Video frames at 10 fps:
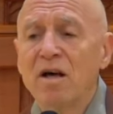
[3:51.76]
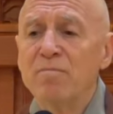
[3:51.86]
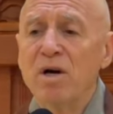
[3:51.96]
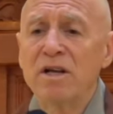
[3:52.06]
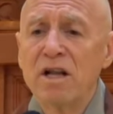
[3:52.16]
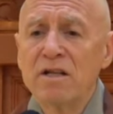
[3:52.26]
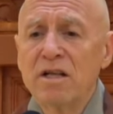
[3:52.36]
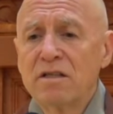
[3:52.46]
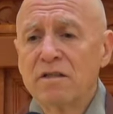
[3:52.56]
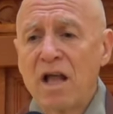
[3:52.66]
but
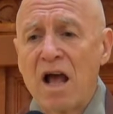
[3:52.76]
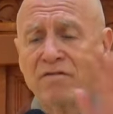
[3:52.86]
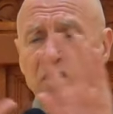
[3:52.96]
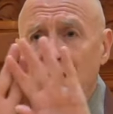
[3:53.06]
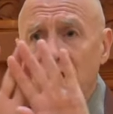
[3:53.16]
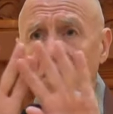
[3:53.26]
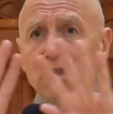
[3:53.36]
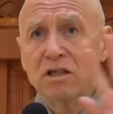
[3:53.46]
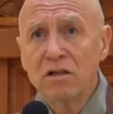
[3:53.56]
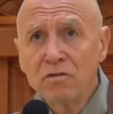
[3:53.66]
having a
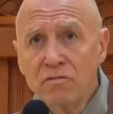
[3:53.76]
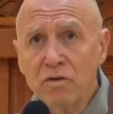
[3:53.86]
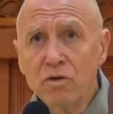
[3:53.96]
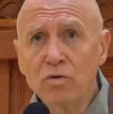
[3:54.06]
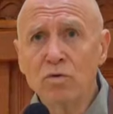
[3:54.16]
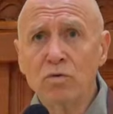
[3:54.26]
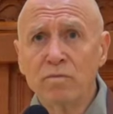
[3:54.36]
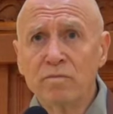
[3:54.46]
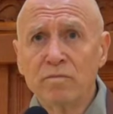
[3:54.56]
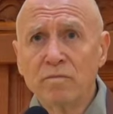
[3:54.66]
clear view
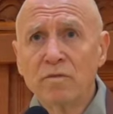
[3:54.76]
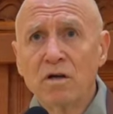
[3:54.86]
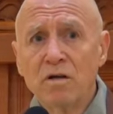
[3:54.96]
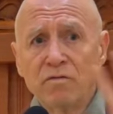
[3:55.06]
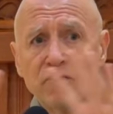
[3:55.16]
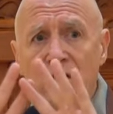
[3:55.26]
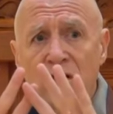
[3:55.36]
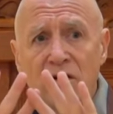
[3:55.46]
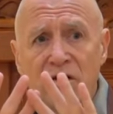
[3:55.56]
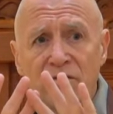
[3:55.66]

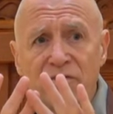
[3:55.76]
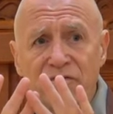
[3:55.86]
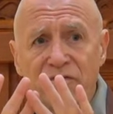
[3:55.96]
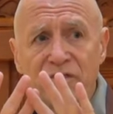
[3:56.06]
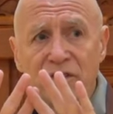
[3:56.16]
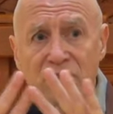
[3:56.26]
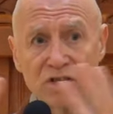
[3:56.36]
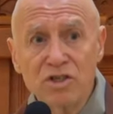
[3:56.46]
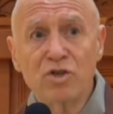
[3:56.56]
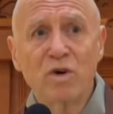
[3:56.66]
of the
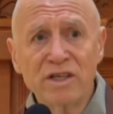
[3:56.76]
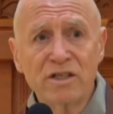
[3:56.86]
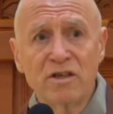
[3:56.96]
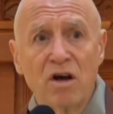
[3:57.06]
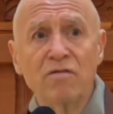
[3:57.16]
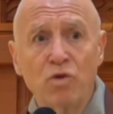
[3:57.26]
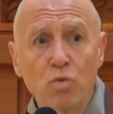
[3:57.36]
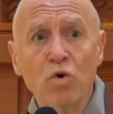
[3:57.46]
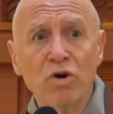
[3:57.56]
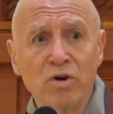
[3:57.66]
situation, of the
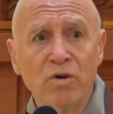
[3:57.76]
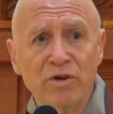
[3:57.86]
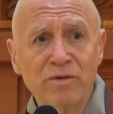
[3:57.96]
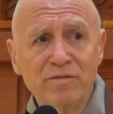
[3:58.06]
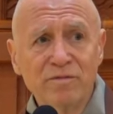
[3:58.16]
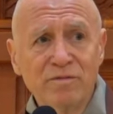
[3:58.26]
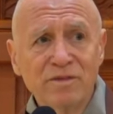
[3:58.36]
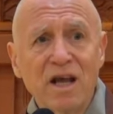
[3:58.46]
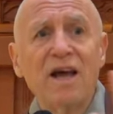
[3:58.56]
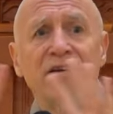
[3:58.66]
world,
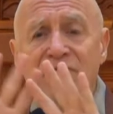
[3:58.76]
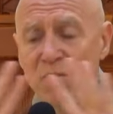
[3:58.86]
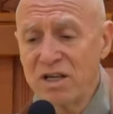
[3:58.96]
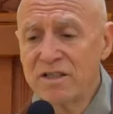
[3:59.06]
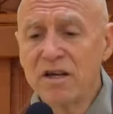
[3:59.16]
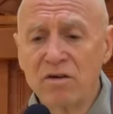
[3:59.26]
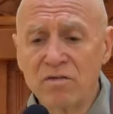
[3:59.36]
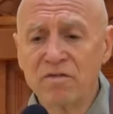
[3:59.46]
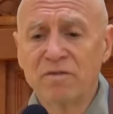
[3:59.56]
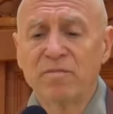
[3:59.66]
and of
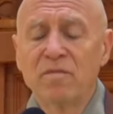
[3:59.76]
myself.